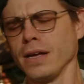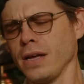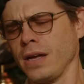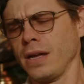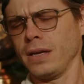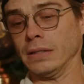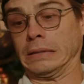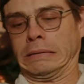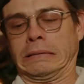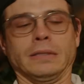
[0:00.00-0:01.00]
them to go to
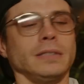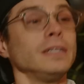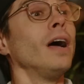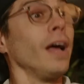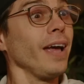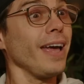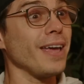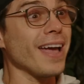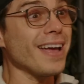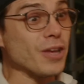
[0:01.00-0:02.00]
waste stuff like Hey,
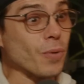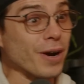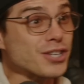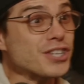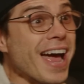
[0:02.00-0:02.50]
uh, these are